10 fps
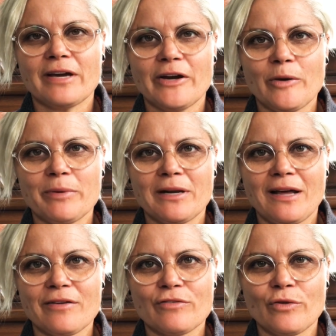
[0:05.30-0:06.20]
Gate opened
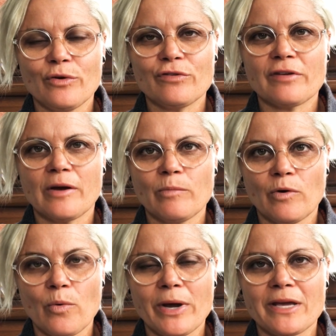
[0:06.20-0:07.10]
last Thursday and we're
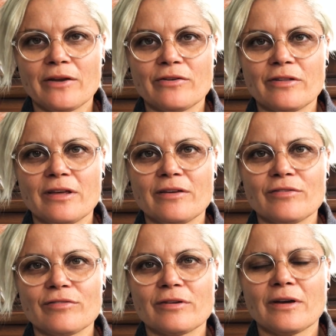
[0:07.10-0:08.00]
a week into
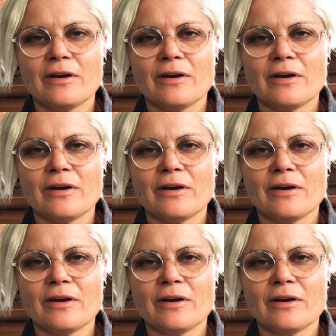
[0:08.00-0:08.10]
this,